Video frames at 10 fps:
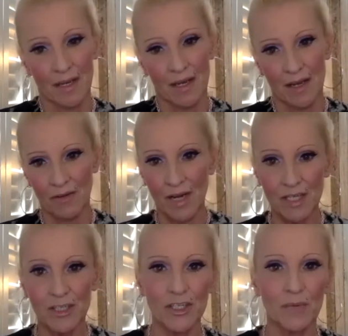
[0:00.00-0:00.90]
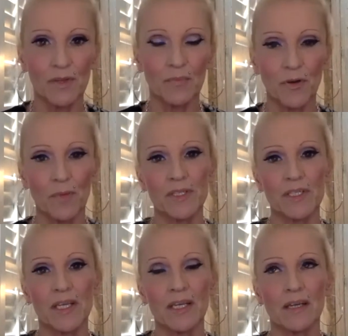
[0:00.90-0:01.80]
relationship with a
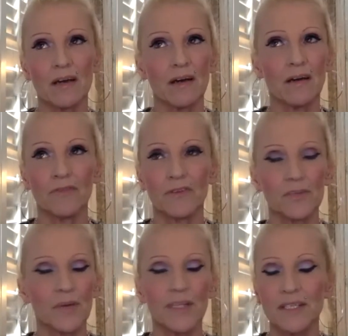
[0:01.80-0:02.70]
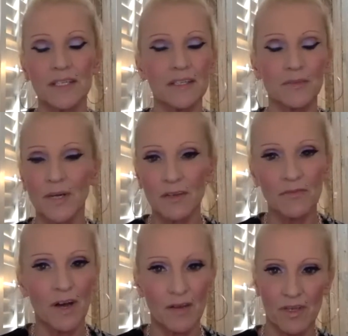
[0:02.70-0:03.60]
property for 20,
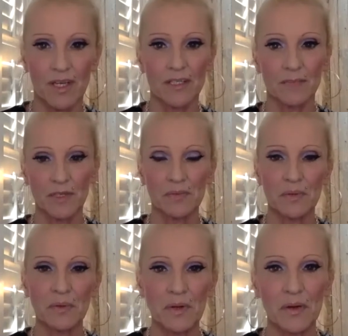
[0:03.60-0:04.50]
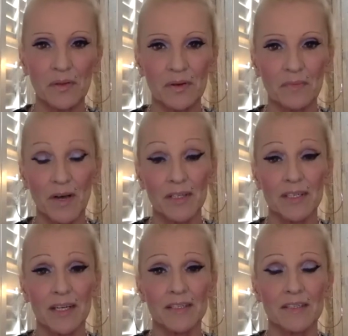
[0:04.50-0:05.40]
25 years, because we all know that
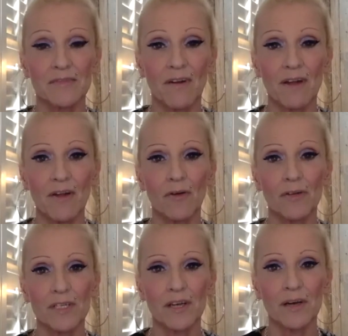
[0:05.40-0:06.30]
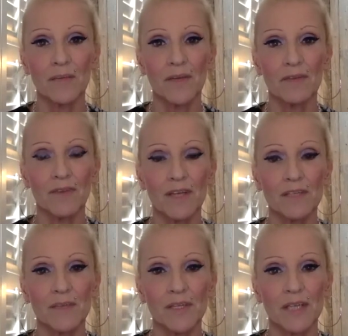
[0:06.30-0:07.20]
buy-to-let is a very long-term
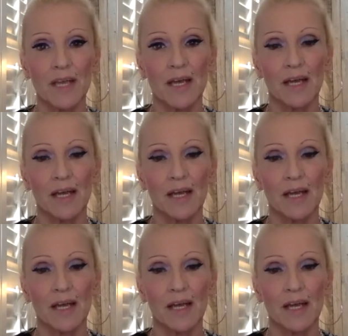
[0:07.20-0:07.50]
investment. And